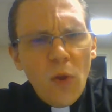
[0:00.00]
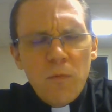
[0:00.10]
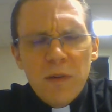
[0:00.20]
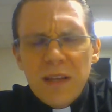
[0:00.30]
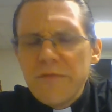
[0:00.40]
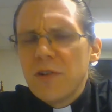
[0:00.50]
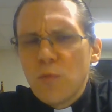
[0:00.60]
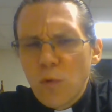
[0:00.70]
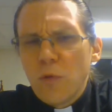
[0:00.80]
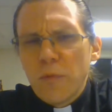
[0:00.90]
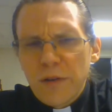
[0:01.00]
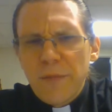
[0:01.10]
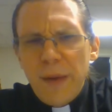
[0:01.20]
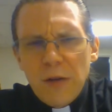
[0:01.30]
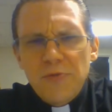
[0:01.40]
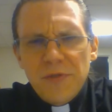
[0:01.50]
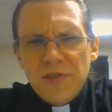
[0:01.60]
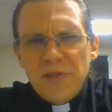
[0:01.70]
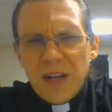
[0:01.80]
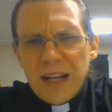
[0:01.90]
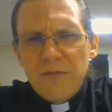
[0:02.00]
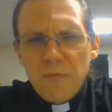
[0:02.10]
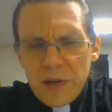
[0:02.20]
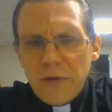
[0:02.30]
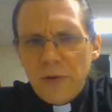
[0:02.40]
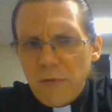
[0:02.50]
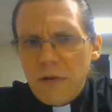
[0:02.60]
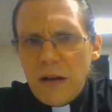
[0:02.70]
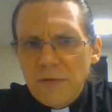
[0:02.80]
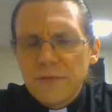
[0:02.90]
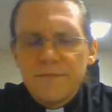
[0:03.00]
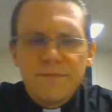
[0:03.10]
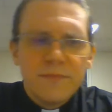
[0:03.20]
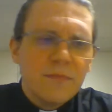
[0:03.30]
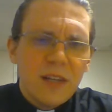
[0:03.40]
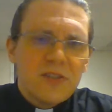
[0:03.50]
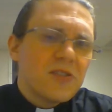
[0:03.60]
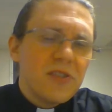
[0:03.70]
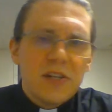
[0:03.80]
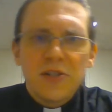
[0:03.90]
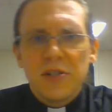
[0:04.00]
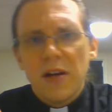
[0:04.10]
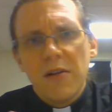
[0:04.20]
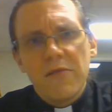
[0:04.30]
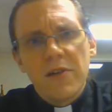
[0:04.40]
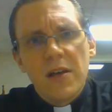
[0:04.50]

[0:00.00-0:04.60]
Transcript: we live in a world where the boundaries are kind of weird around legislation of